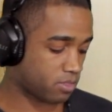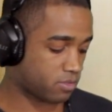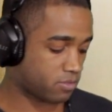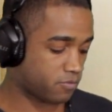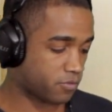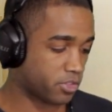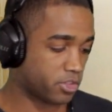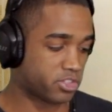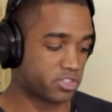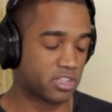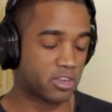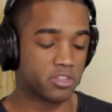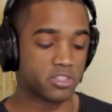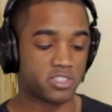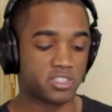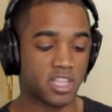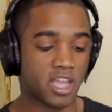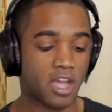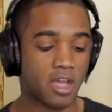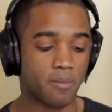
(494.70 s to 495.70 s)
for the
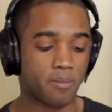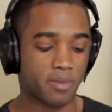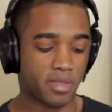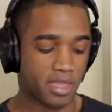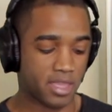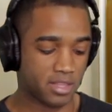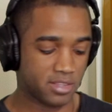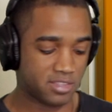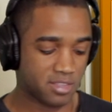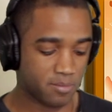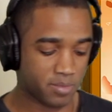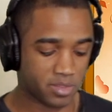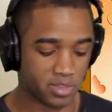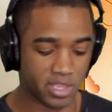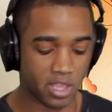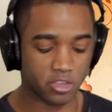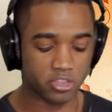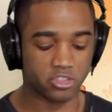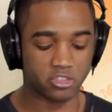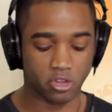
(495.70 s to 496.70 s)
start-stop, and
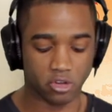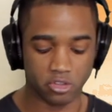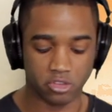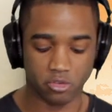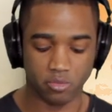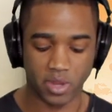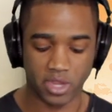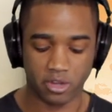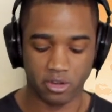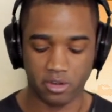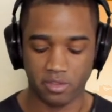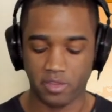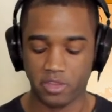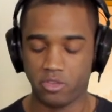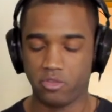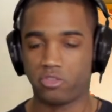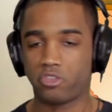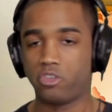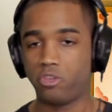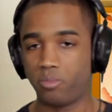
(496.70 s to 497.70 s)
typically I'll start the record and
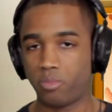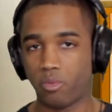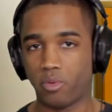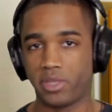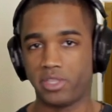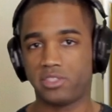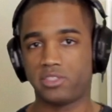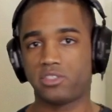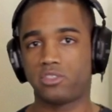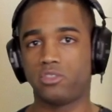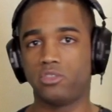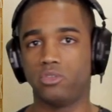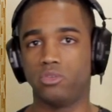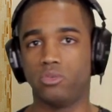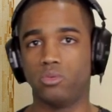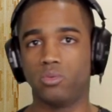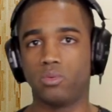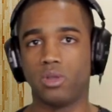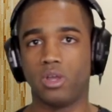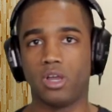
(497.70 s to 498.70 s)
then use cue points
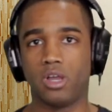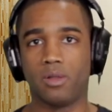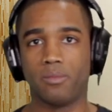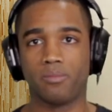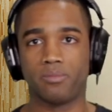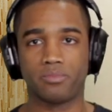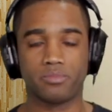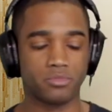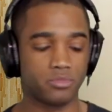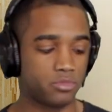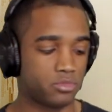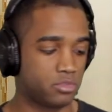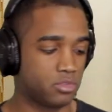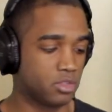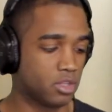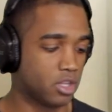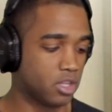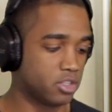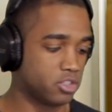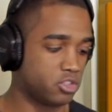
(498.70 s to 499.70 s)
to
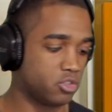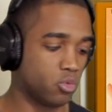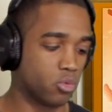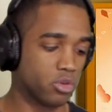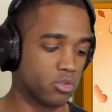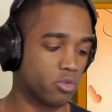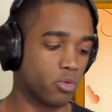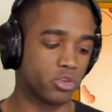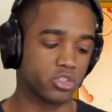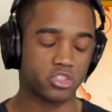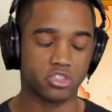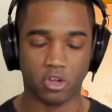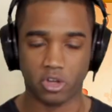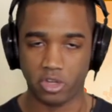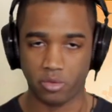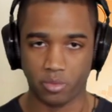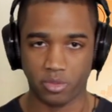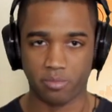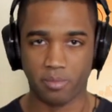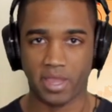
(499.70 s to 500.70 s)
or
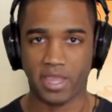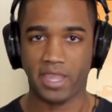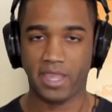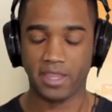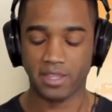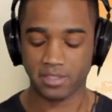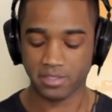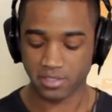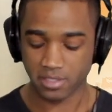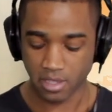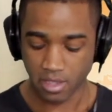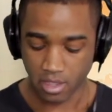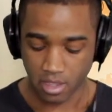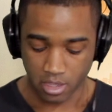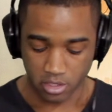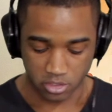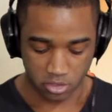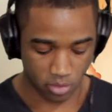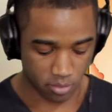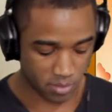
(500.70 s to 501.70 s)
start it with my hands.
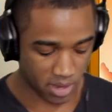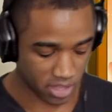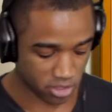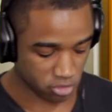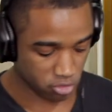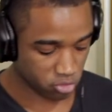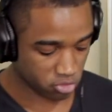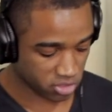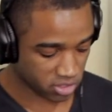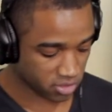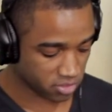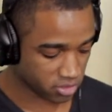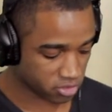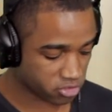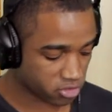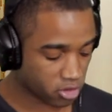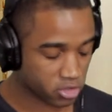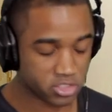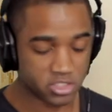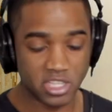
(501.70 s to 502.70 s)
So I'm not using the
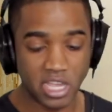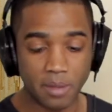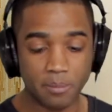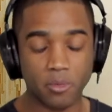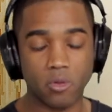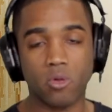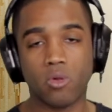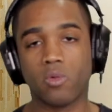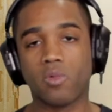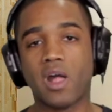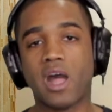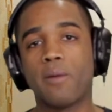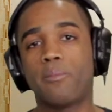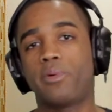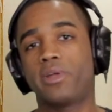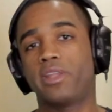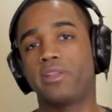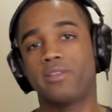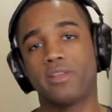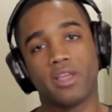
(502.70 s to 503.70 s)
start-stop a whole lot,
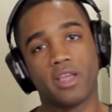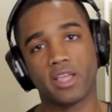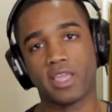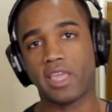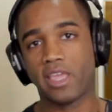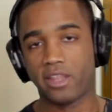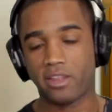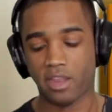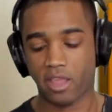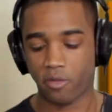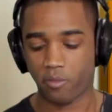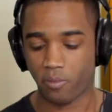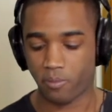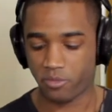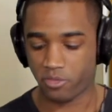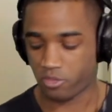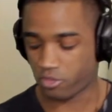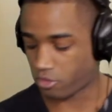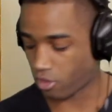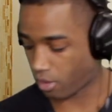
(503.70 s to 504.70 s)
but again,
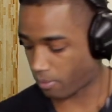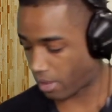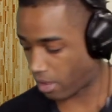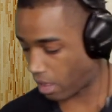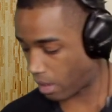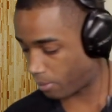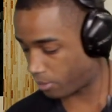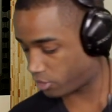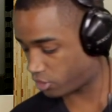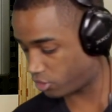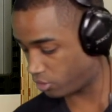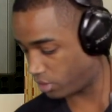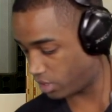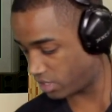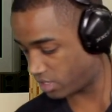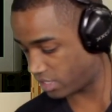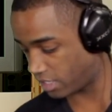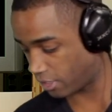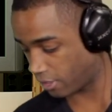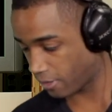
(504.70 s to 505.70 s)
I'm talking about
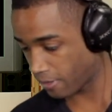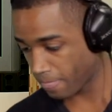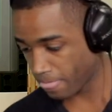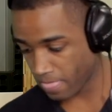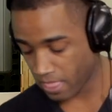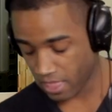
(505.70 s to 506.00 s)
opportunities here.